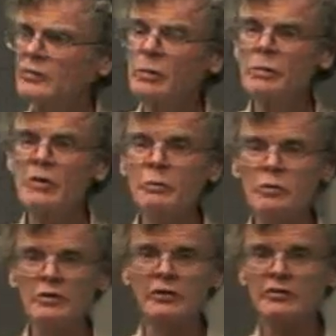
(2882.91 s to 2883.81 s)
for people in
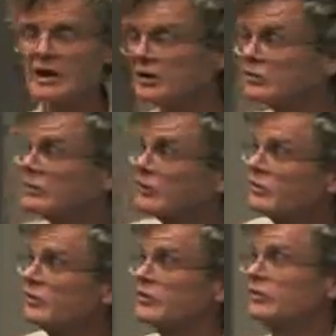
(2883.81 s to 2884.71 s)
between those ages, the,
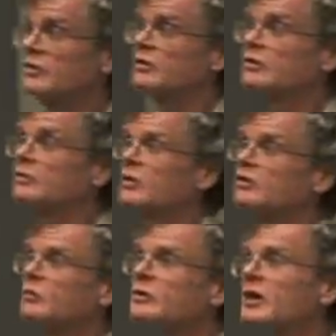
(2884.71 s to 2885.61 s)
the
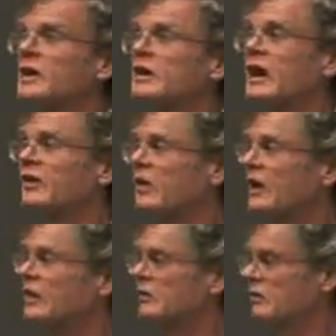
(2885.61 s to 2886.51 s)
rates of mortality aren't
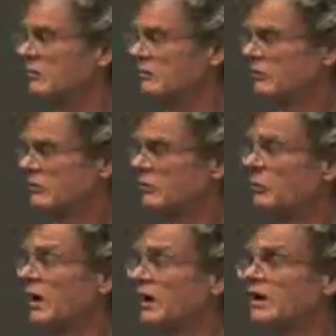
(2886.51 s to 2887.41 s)
that
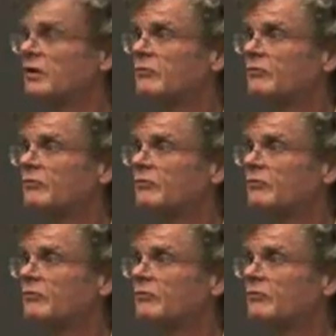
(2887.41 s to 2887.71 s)
dramatic.